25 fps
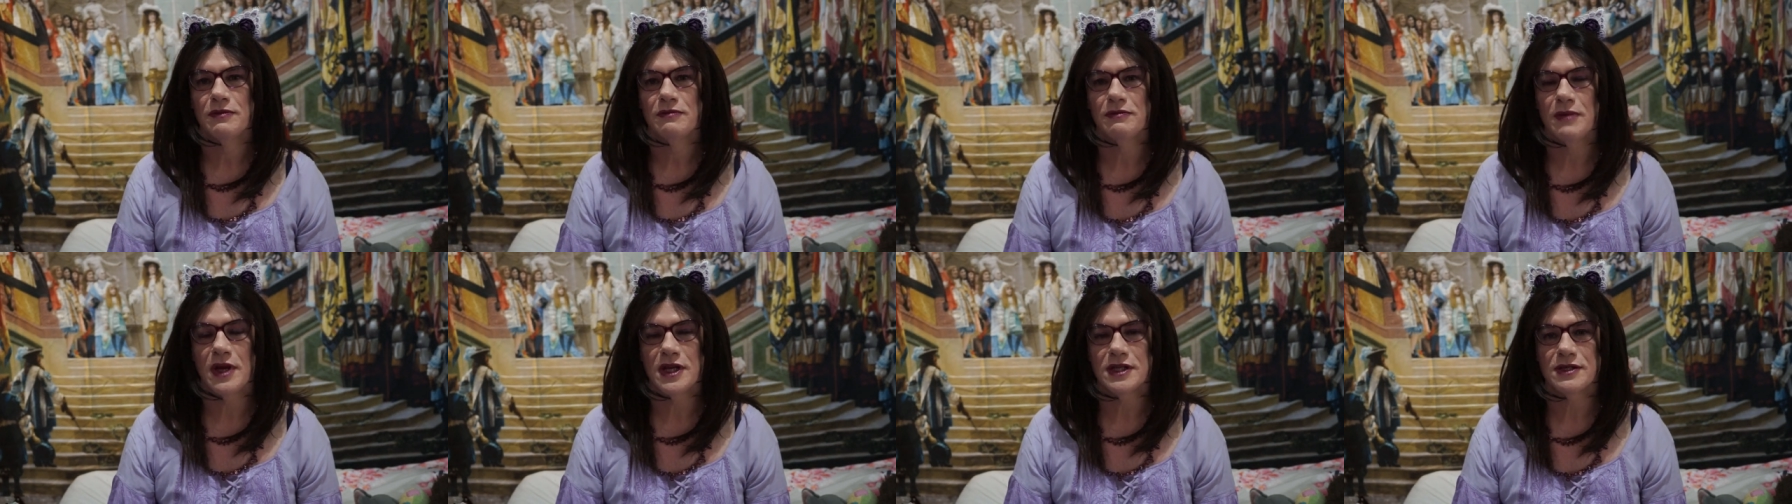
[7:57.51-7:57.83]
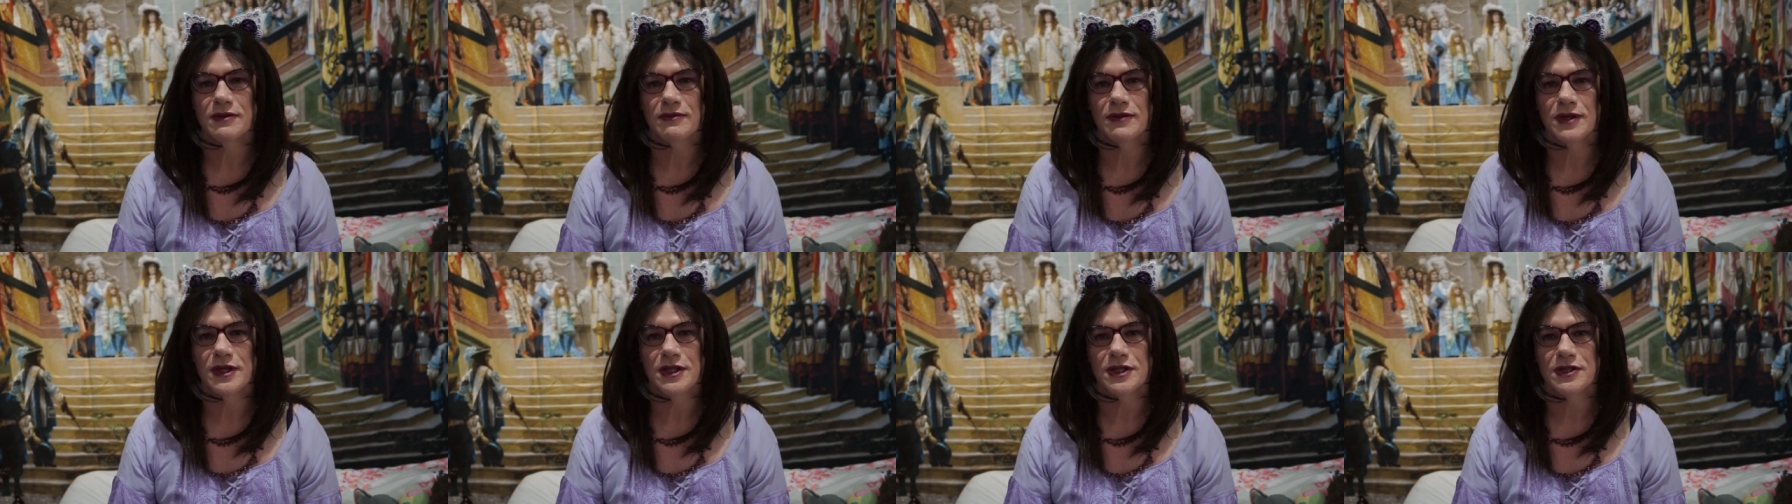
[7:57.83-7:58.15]

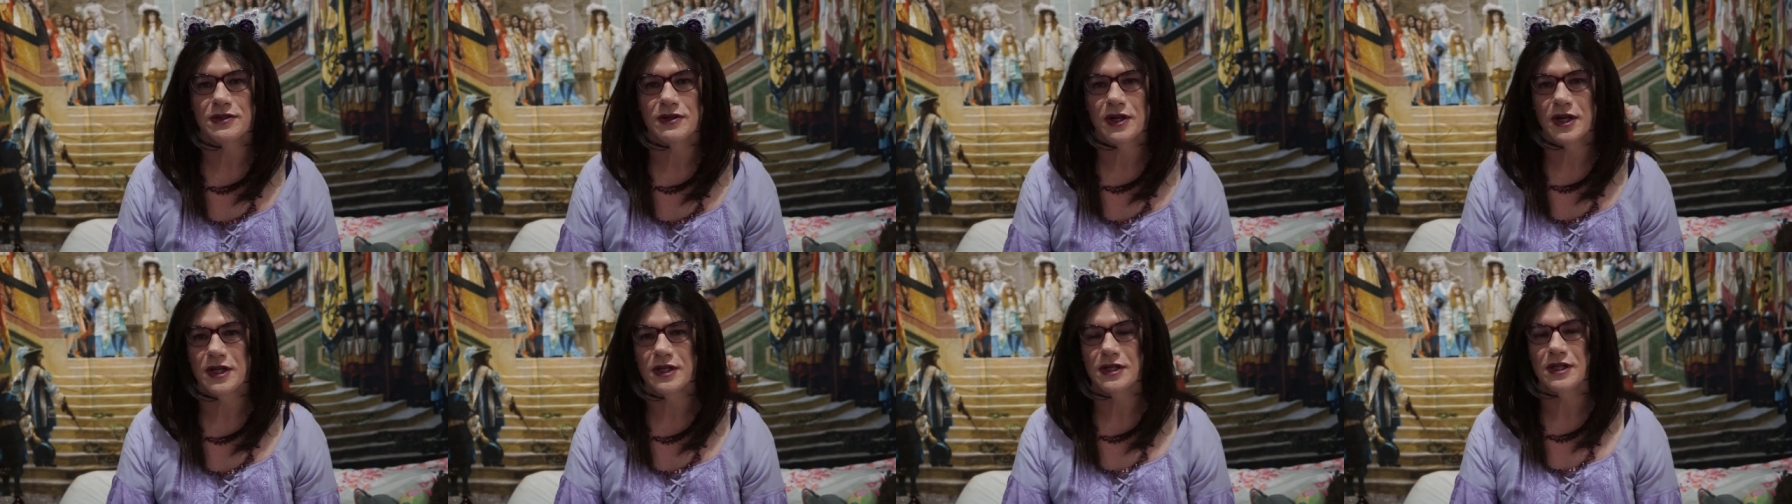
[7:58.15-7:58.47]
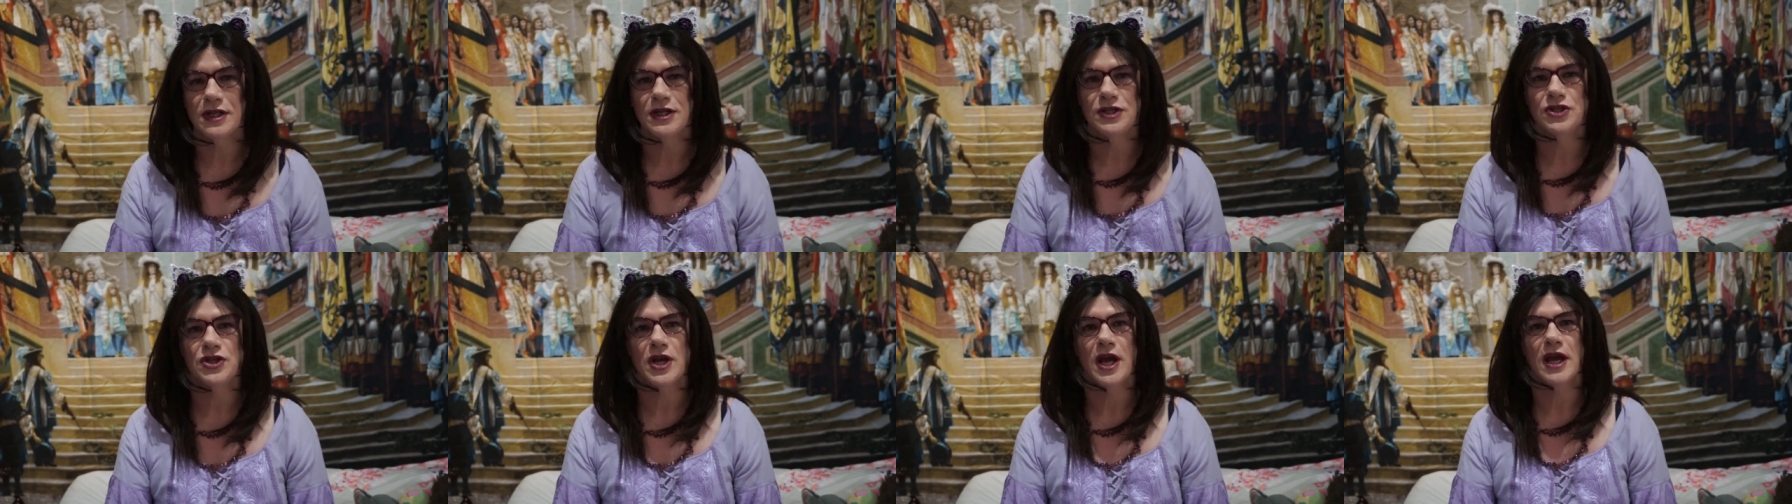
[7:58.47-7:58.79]
massively
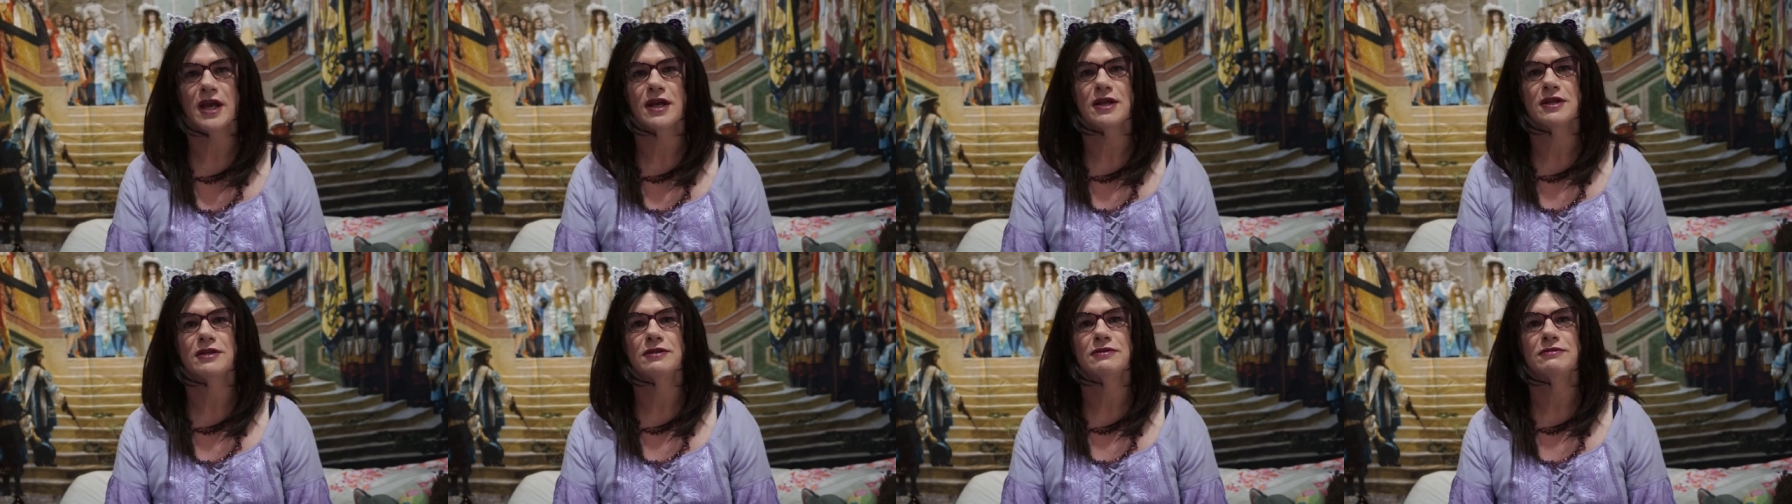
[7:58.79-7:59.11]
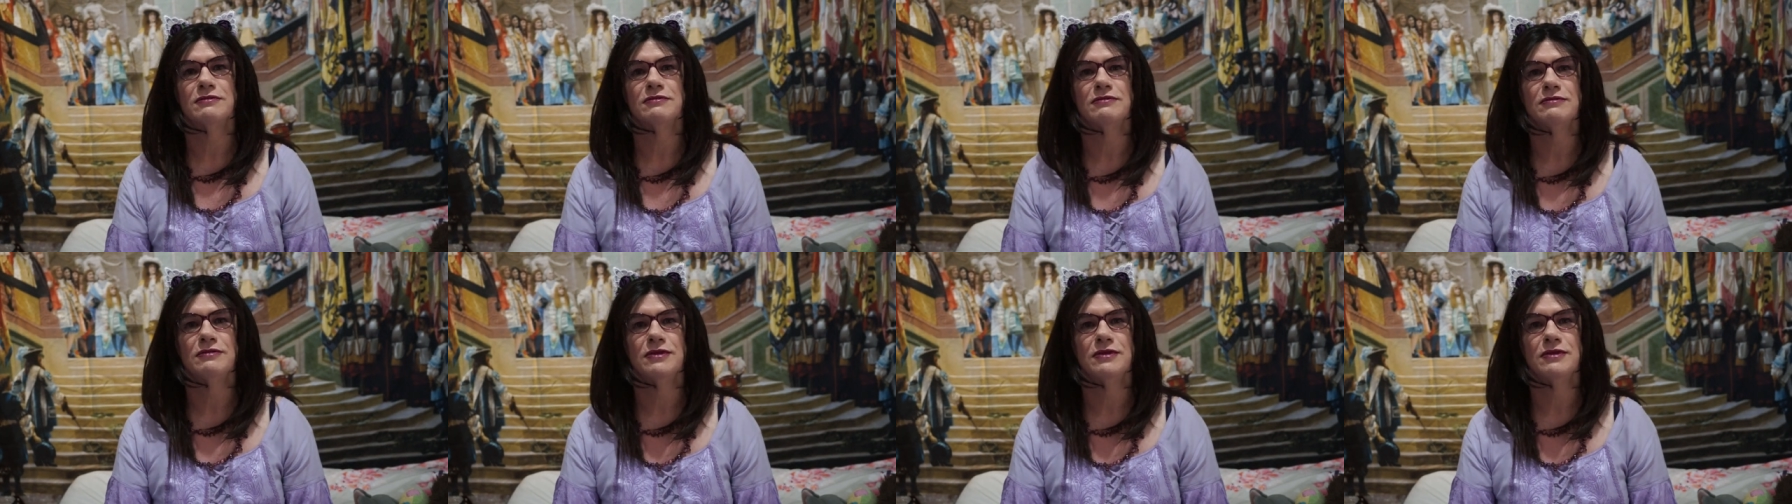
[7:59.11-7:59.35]
strangely jagged